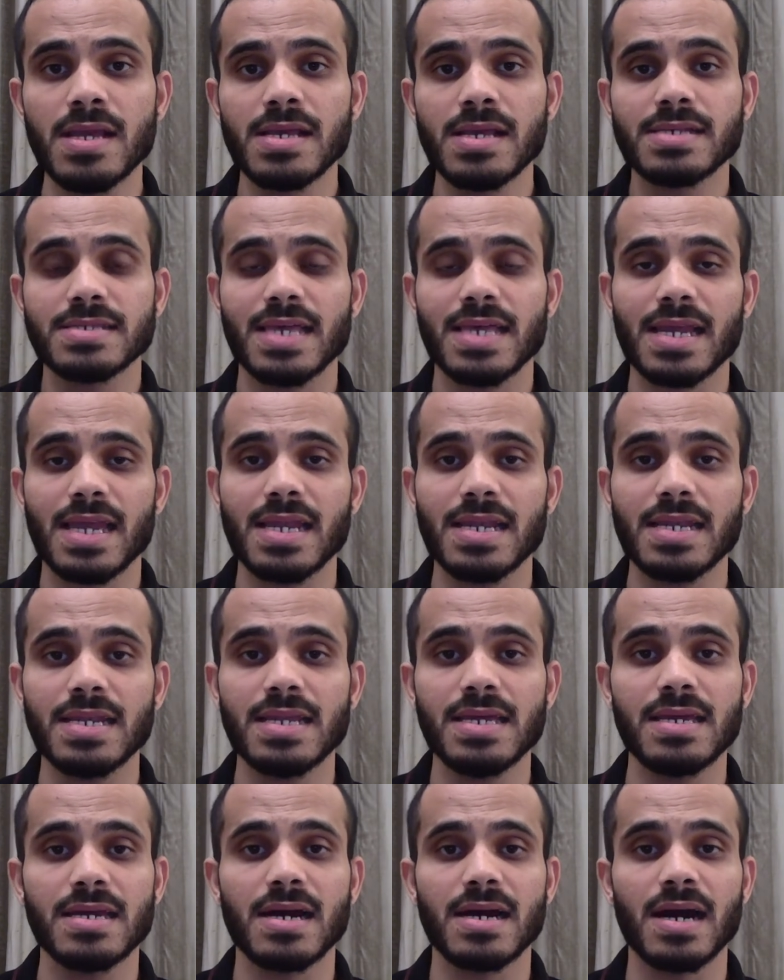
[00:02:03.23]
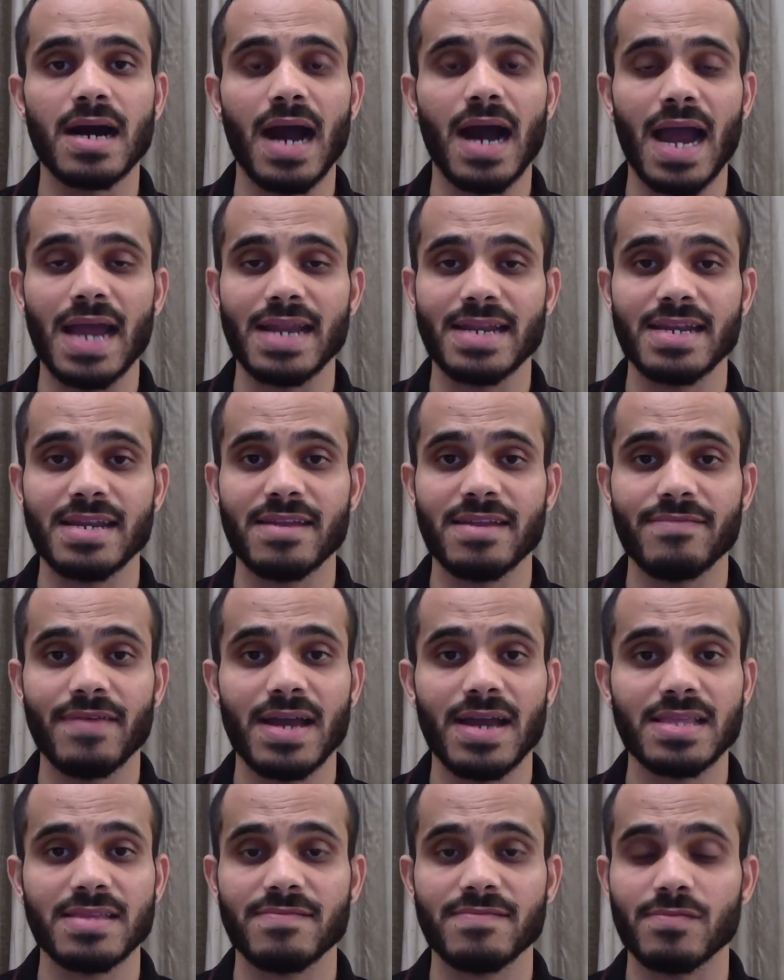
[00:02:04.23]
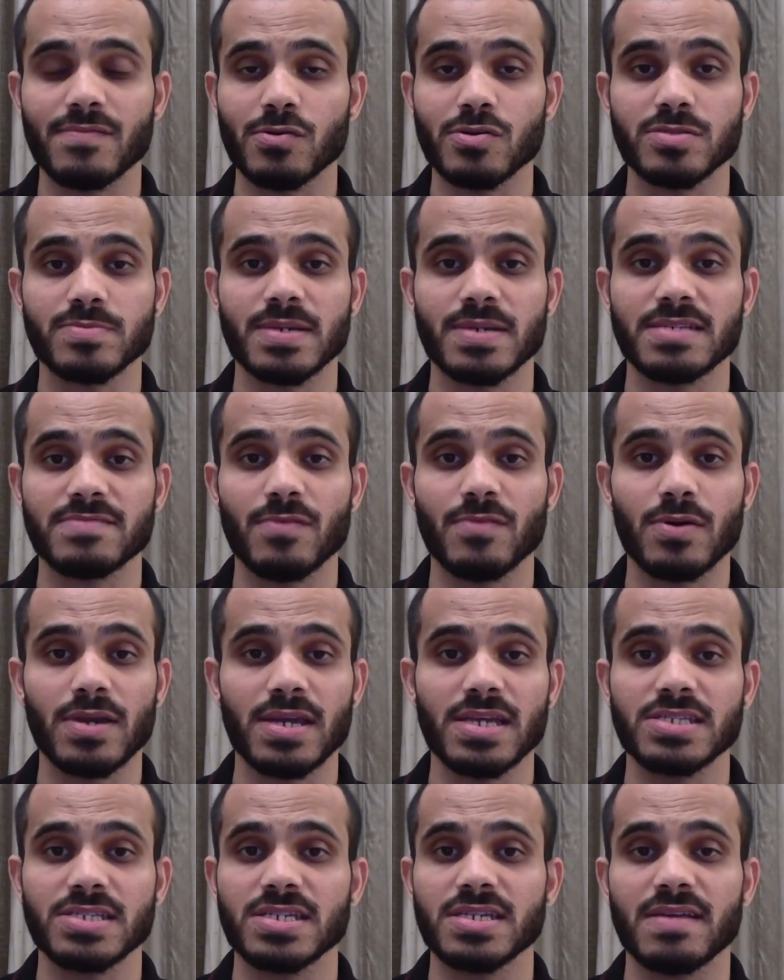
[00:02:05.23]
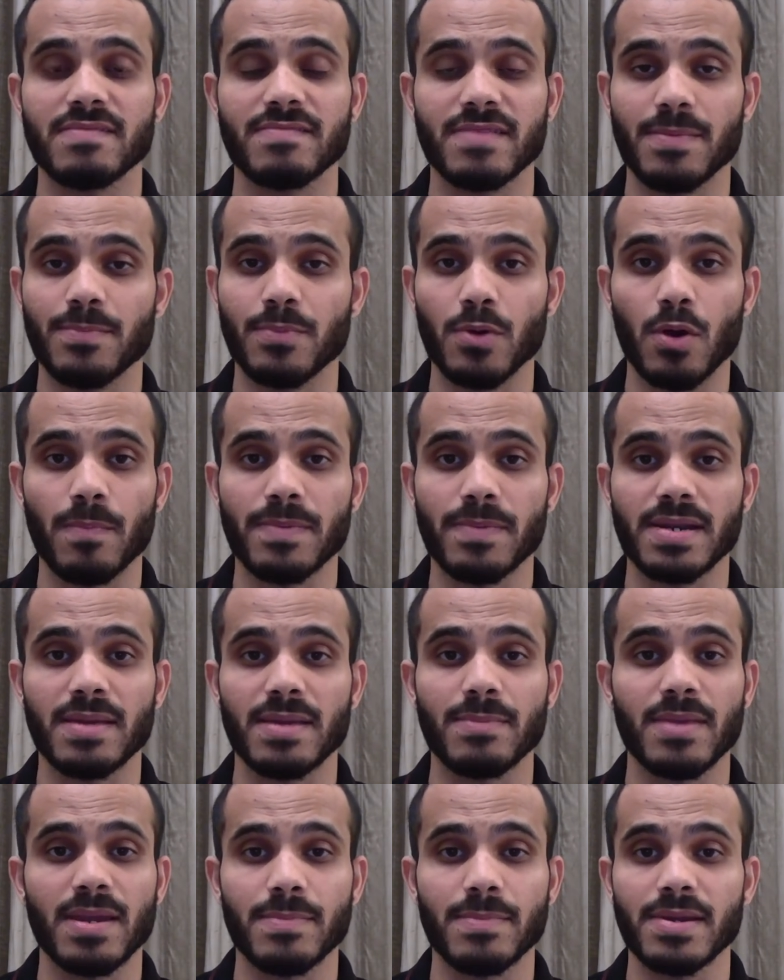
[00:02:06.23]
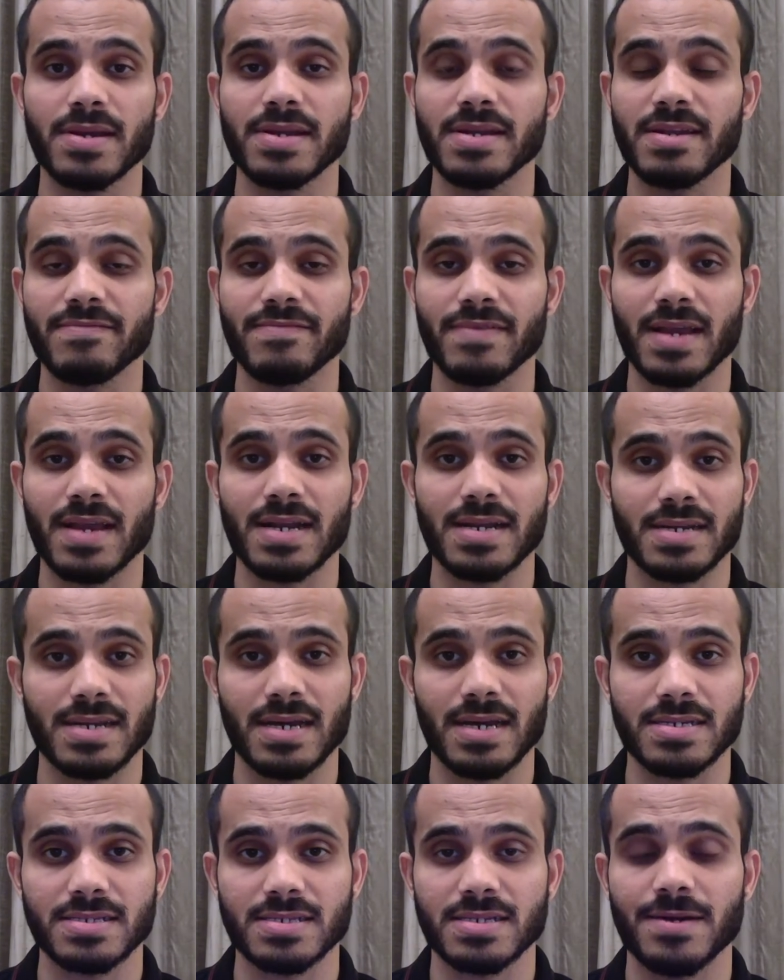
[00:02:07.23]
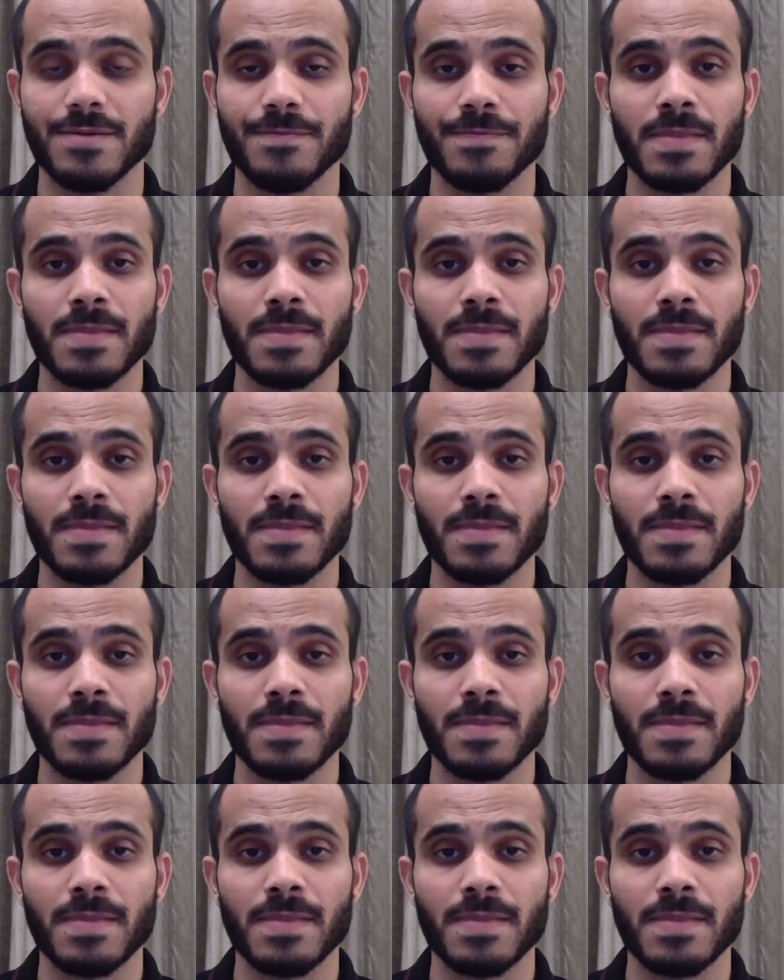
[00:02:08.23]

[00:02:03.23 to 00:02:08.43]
Secondly, identifying the floor space for each and every property may be a difficult task.